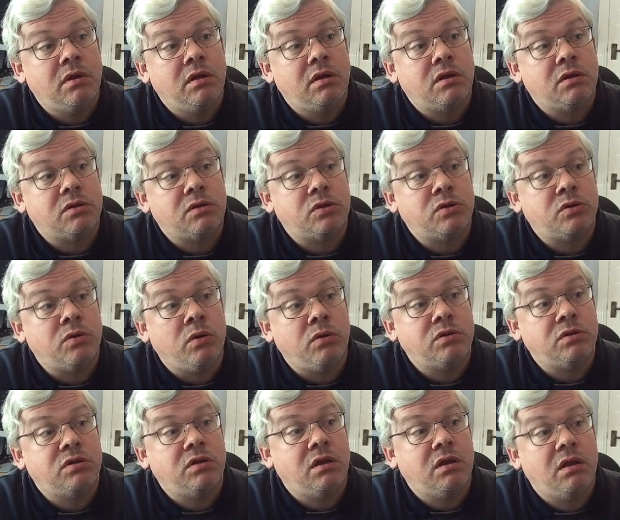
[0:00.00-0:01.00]
shot
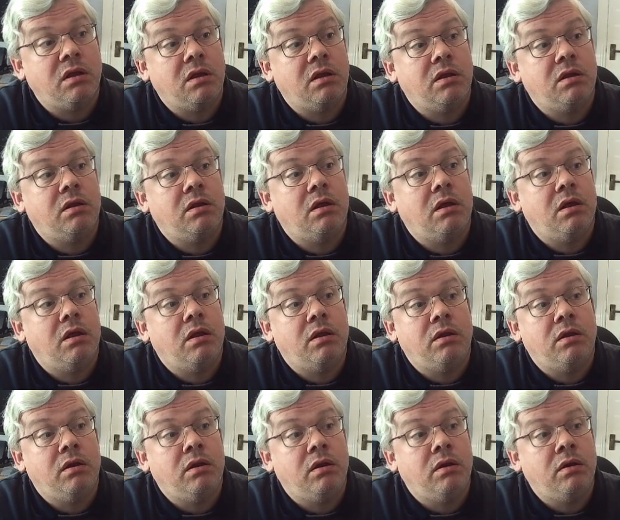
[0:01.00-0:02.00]

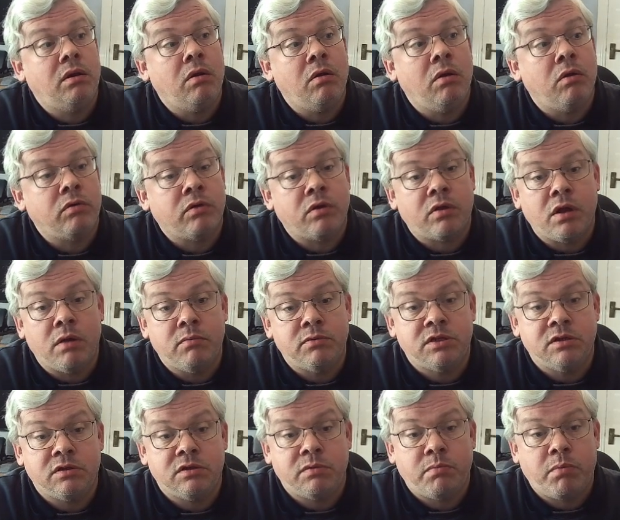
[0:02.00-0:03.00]
no longer comes
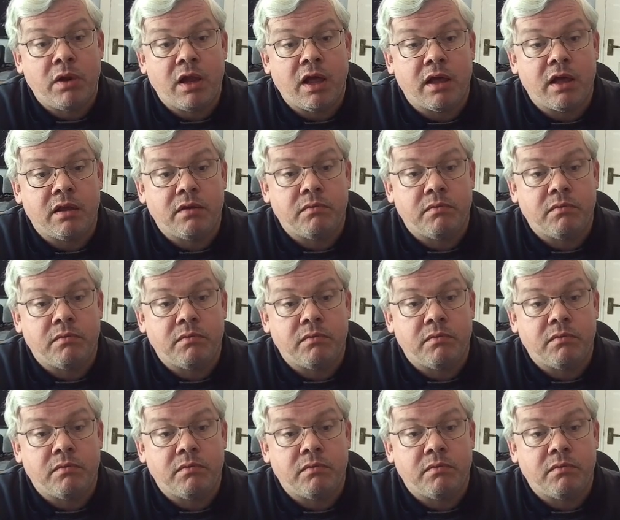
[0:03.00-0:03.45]
into play.